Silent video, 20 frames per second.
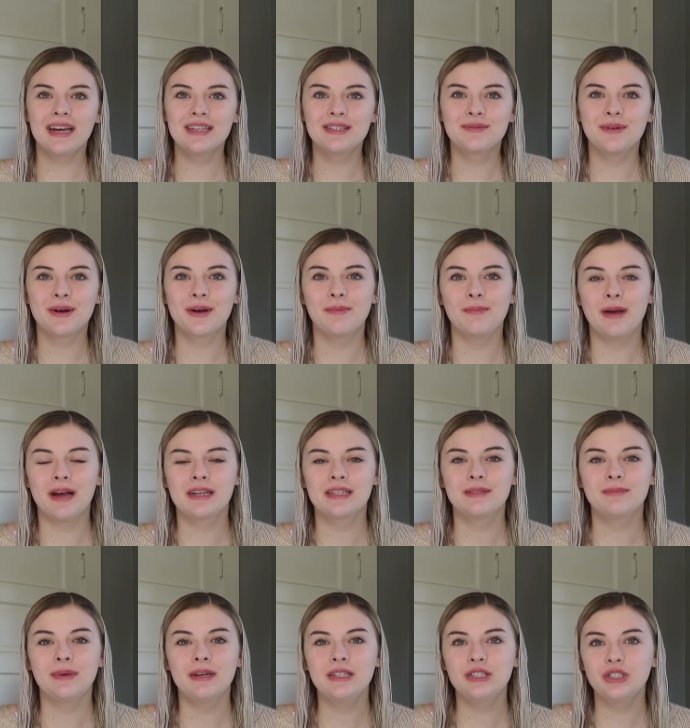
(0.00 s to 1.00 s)
guys, welcome back
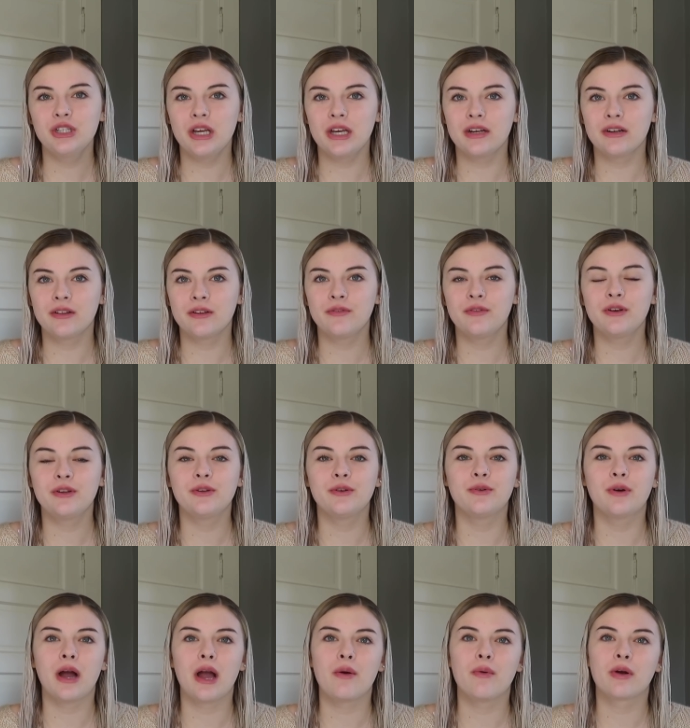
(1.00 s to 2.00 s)
to my channel. If you're
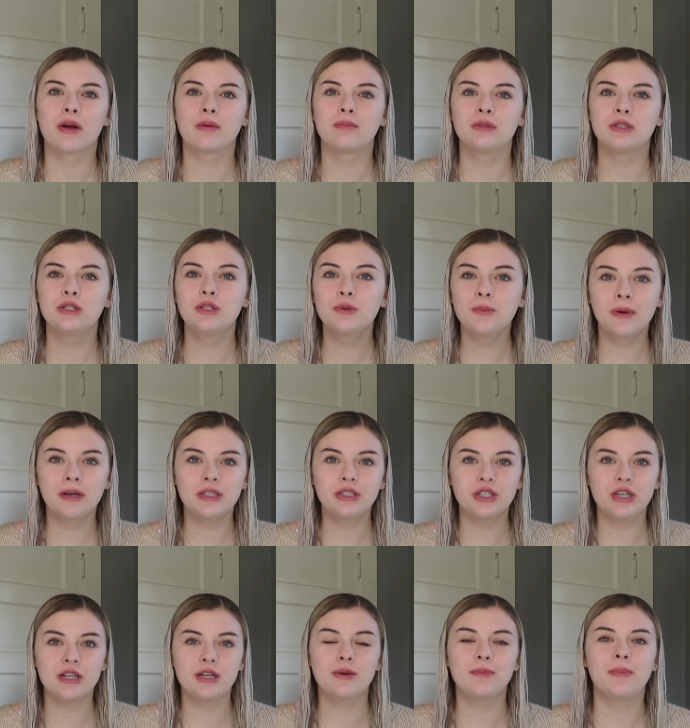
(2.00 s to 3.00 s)
new, hi, welcome to my
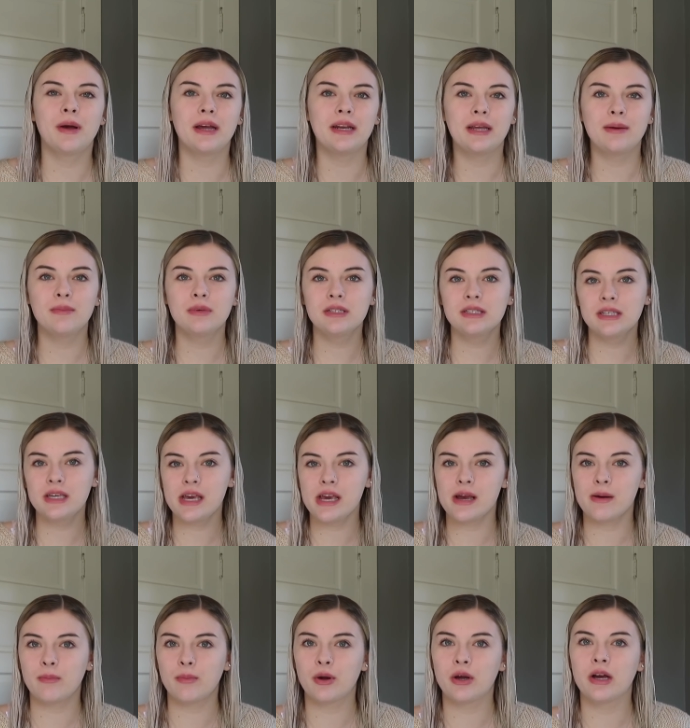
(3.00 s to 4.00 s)
channel. My name is
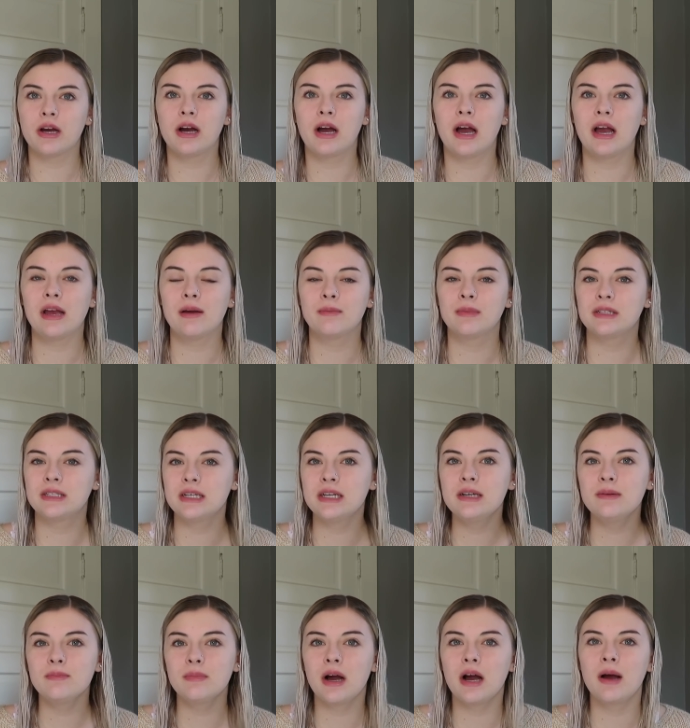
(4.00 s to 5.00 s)
Cambria. I am a
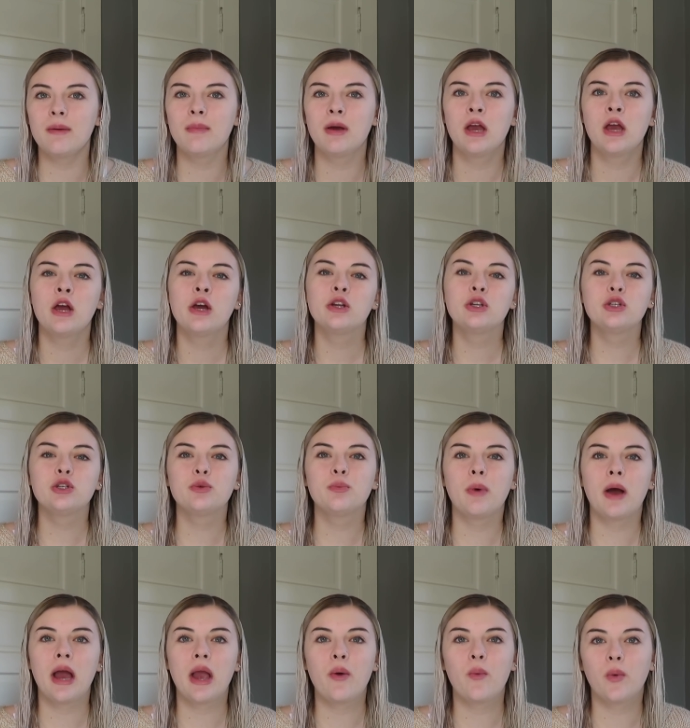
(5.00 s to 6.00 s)
teen mom to
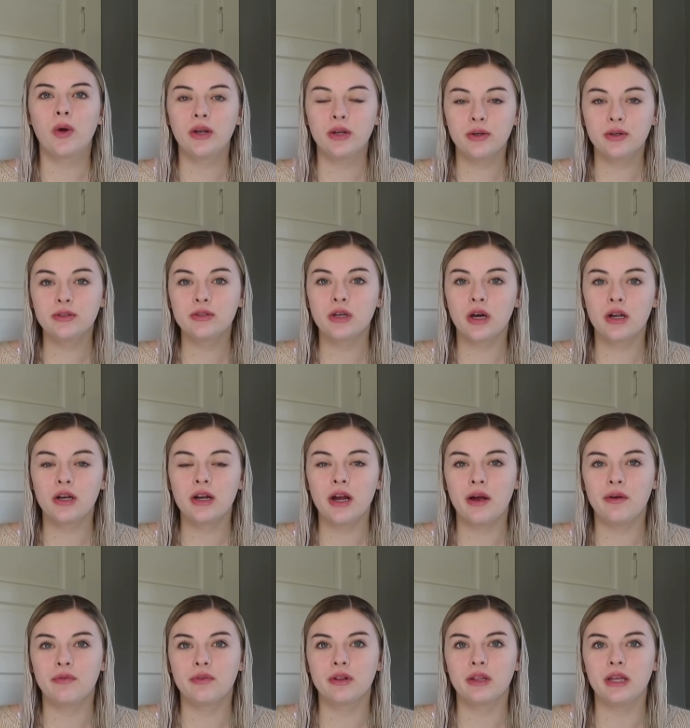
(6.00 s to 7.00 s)
my one-year-old daughter
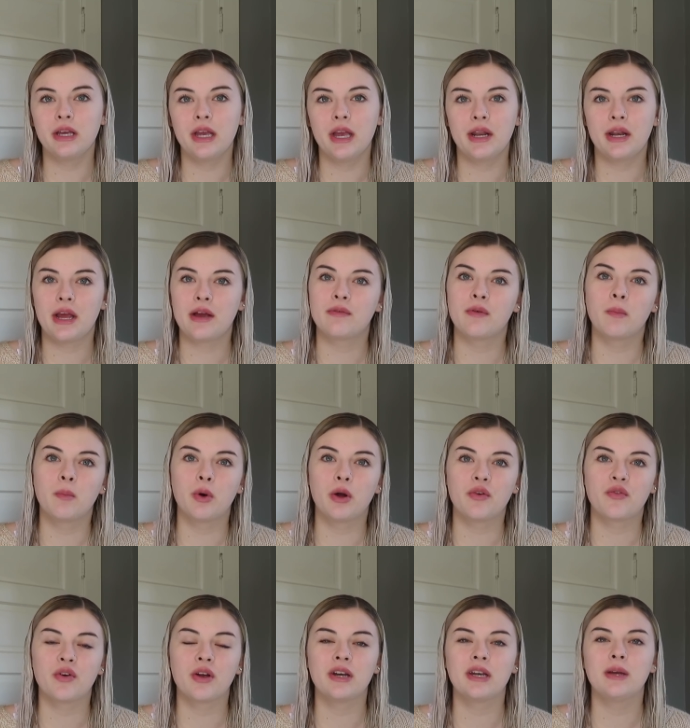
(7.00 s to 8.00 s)
Everly, and I have a
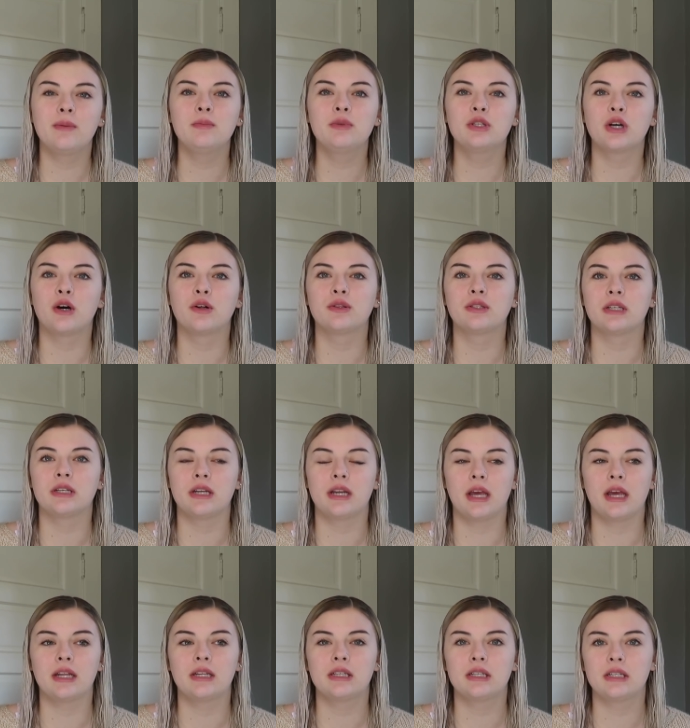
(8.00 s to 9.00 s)
boyfriend named Dalton,
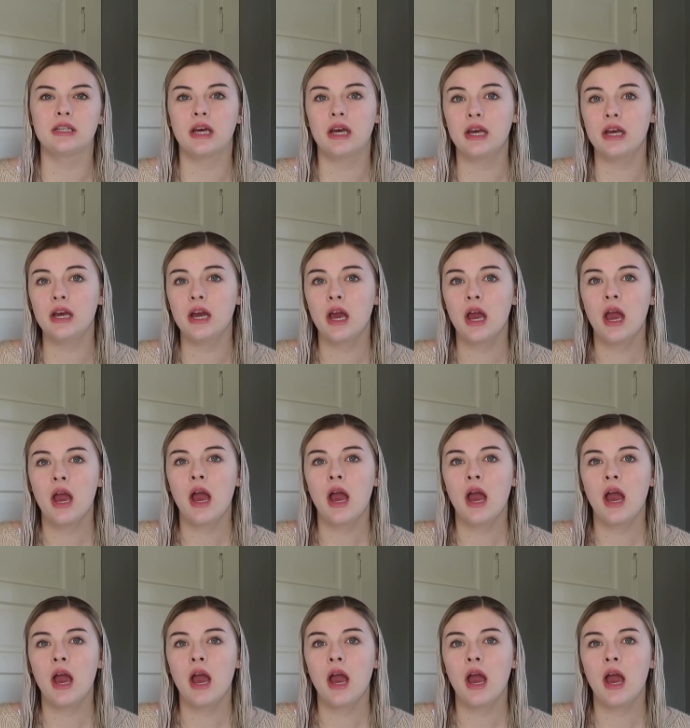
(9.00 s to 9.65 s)
and today